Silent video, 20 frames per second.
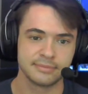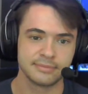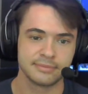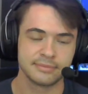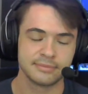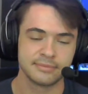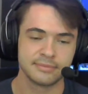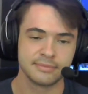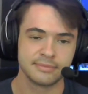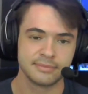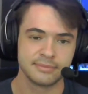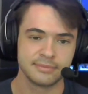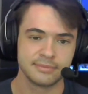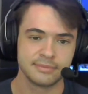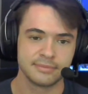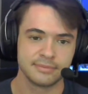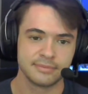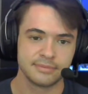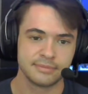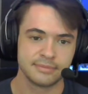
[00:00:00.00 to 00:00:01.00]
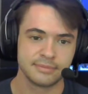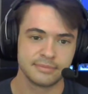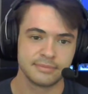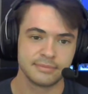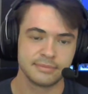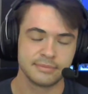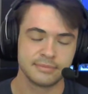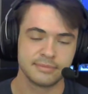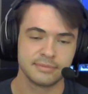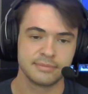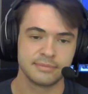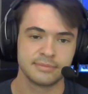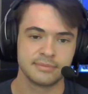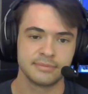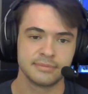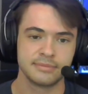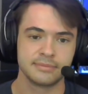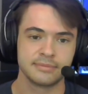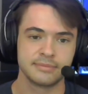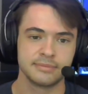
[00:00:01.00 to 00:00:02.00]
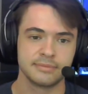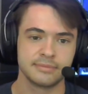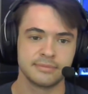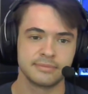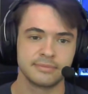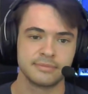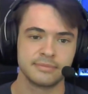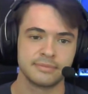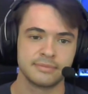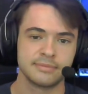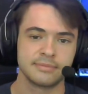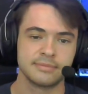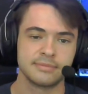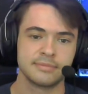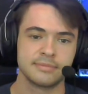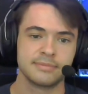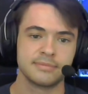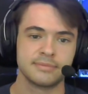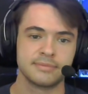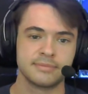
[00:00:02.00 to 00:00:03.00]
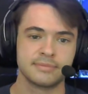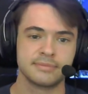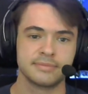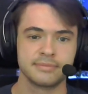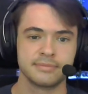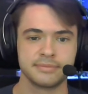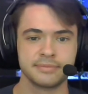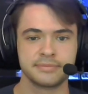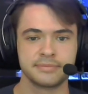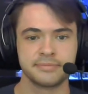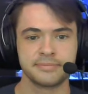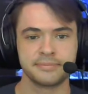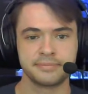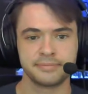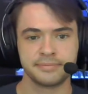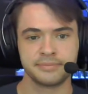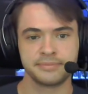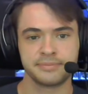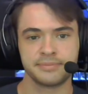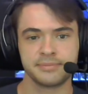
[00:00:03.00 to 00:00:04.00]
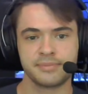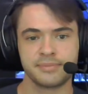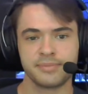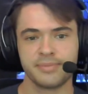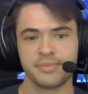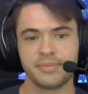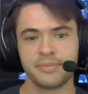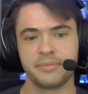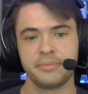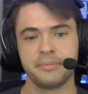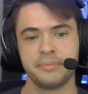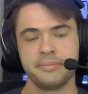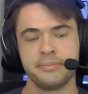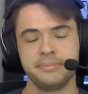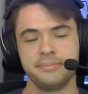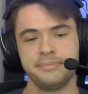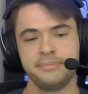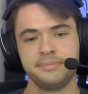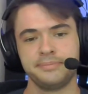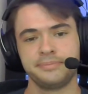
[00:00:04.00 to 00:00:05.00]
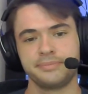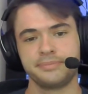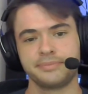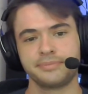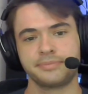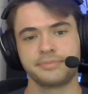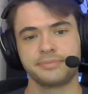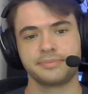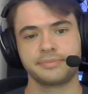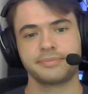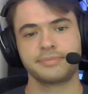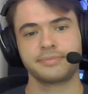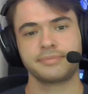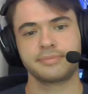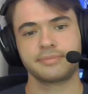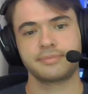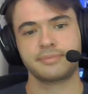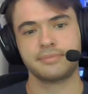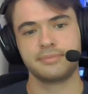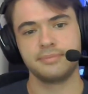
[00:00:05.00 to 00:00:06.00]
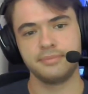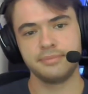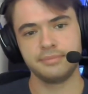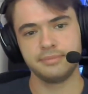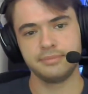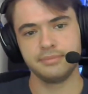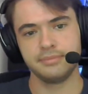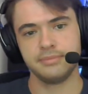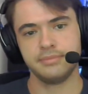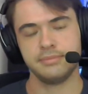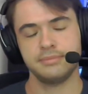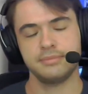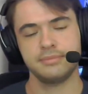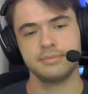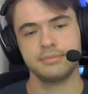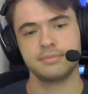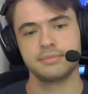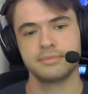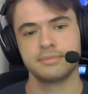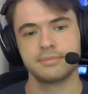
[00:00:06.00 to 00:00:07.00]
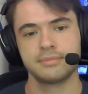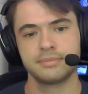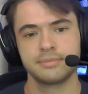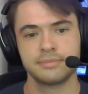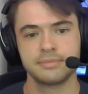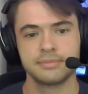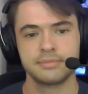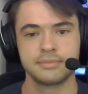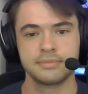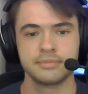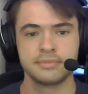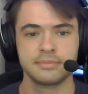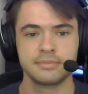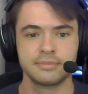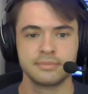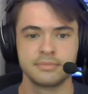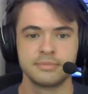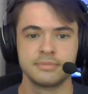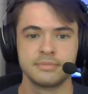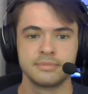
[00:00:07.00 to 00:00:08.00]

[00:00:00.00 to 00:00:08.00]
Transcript: This person isn't speaking.